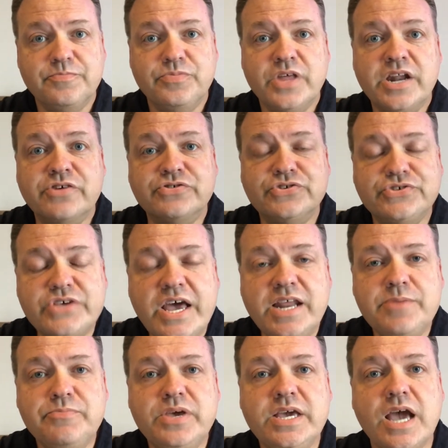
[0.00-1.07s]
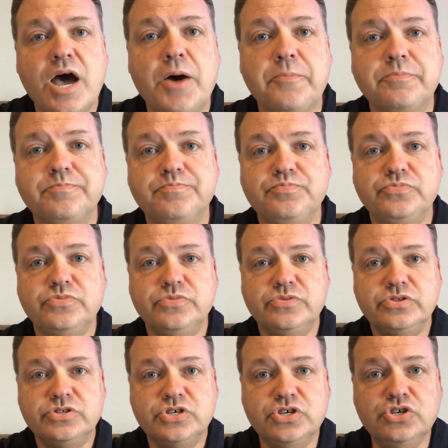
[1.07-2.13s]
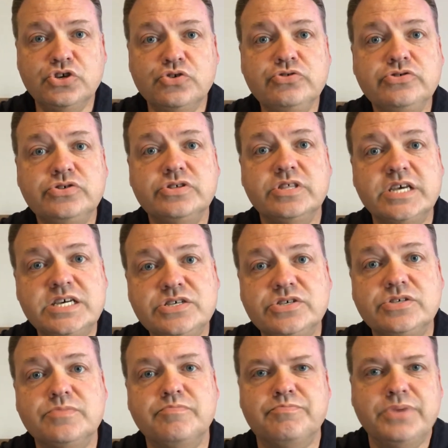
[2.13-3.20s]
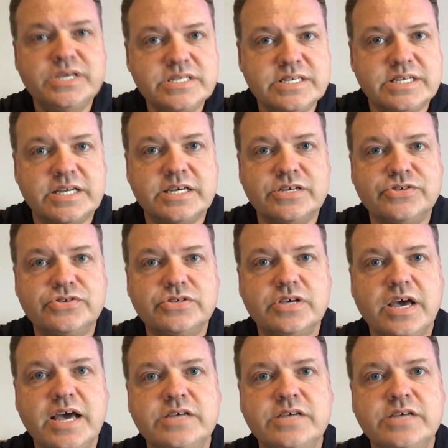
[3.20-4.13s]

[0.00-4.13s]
are setting me up to use this business